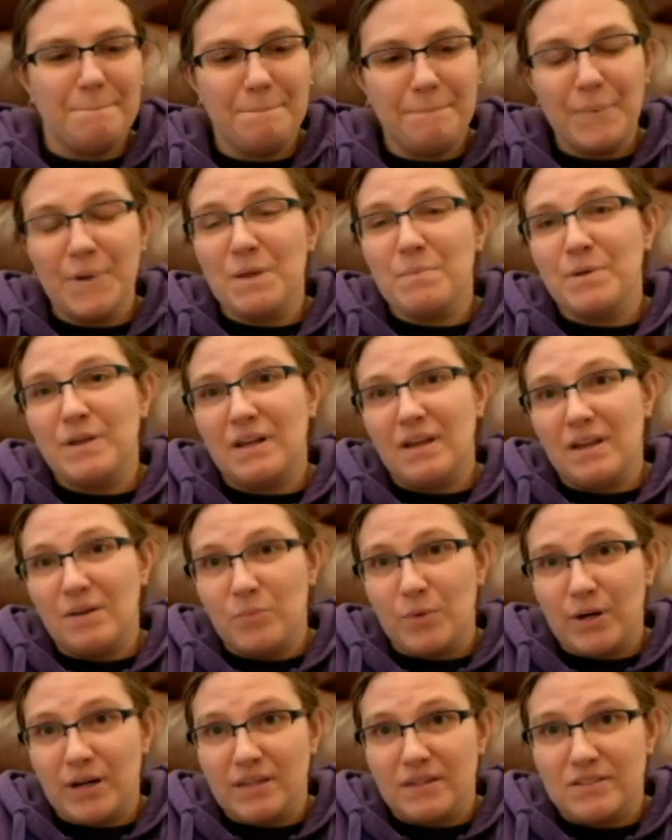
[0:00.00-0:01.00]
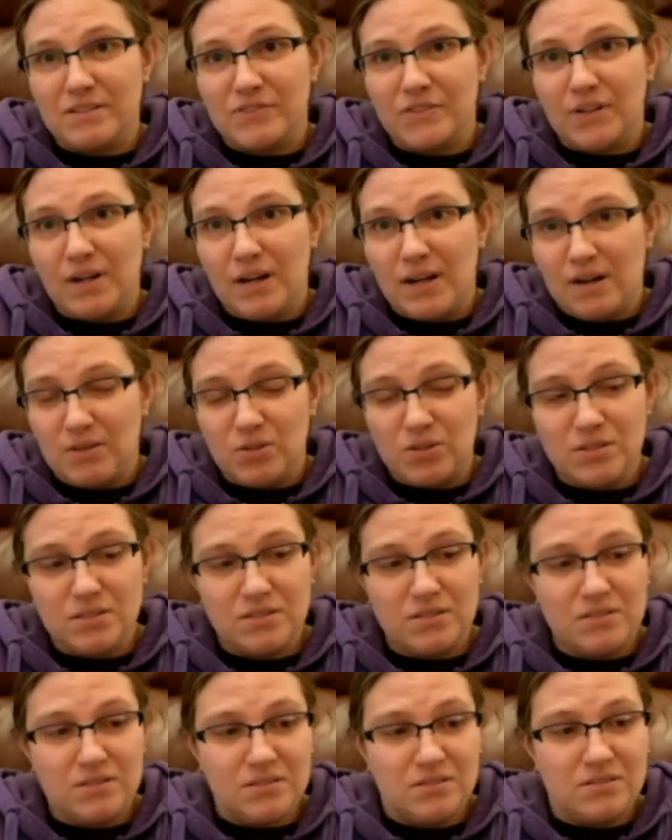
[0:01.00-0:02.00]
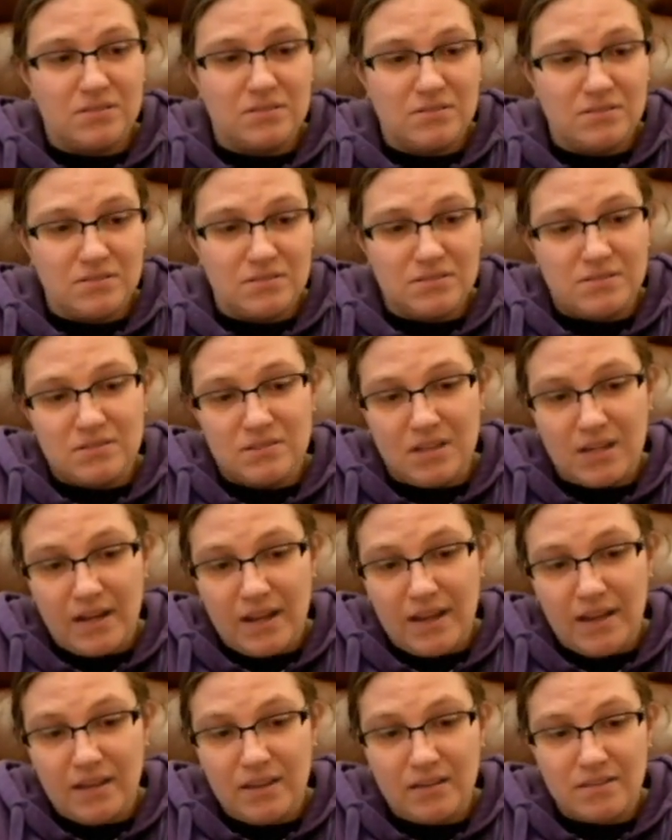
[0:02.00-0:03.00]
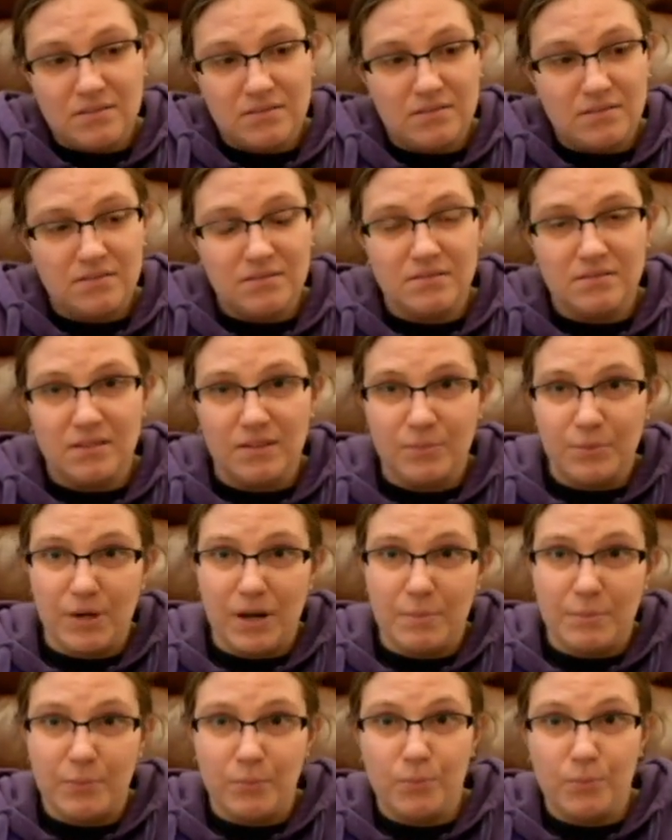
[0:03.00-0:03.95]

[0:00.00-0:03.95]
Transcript: But I mean, I am wearing this for eight hours a day, when I'm